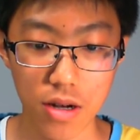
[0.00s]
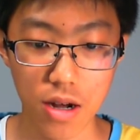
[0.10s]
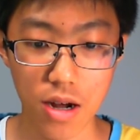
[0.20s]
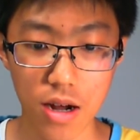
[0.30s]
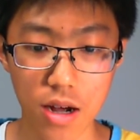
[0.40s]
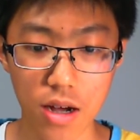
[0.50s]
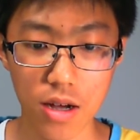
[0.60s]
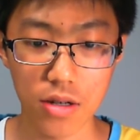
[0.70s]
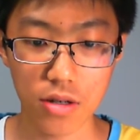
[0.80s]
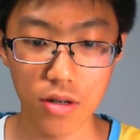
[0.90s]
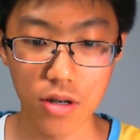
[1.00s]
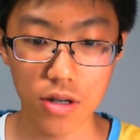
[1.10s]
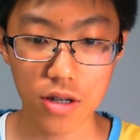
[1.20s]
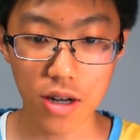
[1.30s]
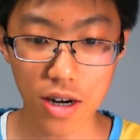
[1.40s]
And
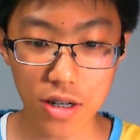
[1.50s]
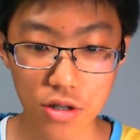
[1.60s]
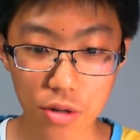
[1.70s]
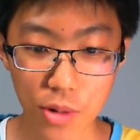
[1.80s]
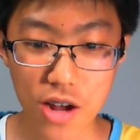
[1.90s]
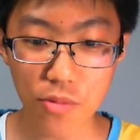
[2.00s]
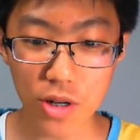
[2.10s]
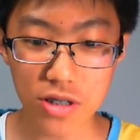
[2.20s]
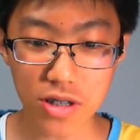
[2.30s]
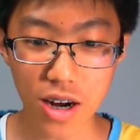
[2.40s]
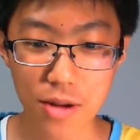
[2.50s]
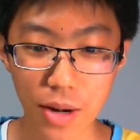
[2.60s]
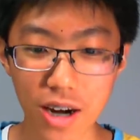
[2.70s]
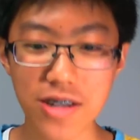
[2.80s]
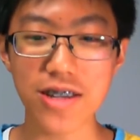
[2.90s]
can I get to the Brave Bird in time?
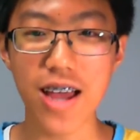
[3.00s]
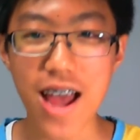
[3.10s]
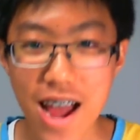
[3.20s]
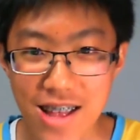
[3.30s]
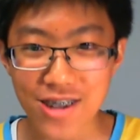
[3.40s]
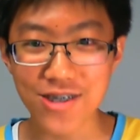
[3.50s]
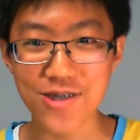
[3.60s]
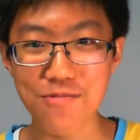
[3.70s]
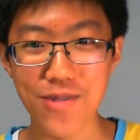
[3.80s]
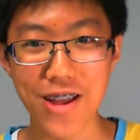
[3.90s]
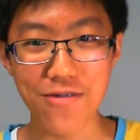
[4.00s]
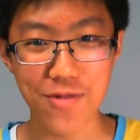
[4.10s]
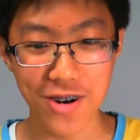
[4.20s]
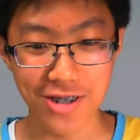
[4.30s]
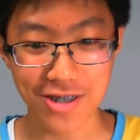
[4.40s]
I can get to the Brave
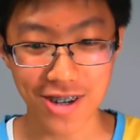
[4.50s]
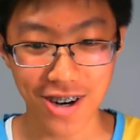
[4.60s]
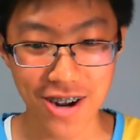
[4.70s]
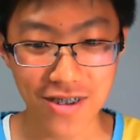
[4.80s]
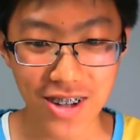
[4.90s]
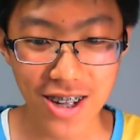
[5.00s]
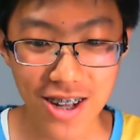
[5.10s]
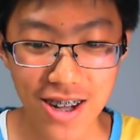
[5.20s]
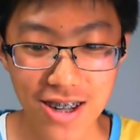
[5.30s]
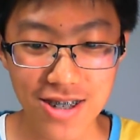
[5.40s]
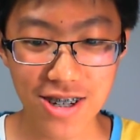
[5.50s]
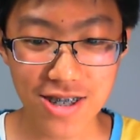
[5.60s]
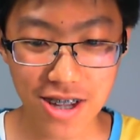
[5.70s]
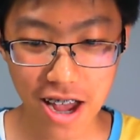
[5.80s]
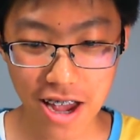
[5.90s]
Bird in time to
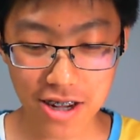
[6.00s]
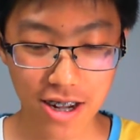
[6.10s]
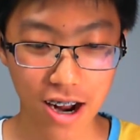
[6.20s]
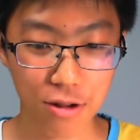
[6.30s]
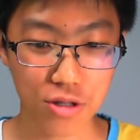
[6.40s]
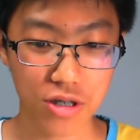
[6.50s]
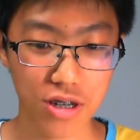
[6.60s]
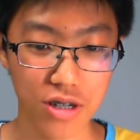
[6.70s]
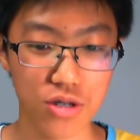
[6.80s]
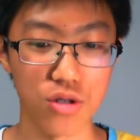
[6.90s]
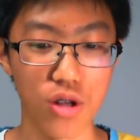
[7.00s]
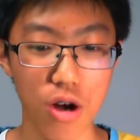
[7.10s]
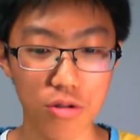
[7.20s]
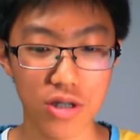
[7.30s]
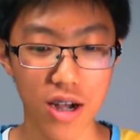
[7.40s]
take out this
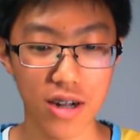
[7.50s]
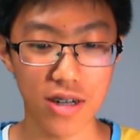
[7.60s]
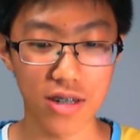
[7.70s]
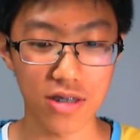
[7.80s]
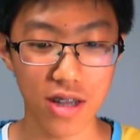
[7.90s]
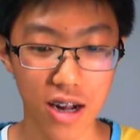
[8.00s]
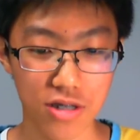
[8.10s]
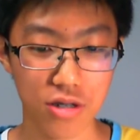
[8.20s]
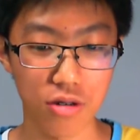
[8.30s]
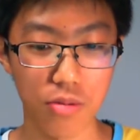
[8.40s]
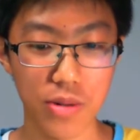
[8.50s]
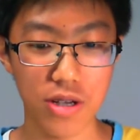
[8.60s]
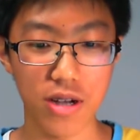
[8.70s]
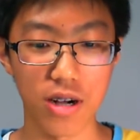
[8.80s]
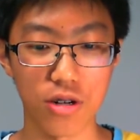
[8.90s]
Lotad, and that's gonna
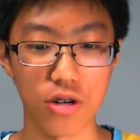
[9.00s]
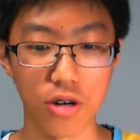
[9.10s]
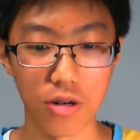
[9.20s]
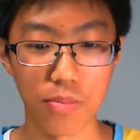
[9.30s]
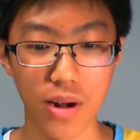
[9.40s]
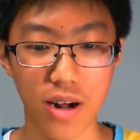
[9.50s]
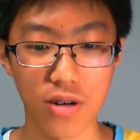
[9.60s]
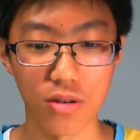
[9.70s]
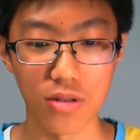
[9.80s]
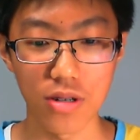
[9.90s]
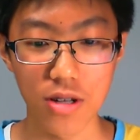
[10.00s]
be a good battle.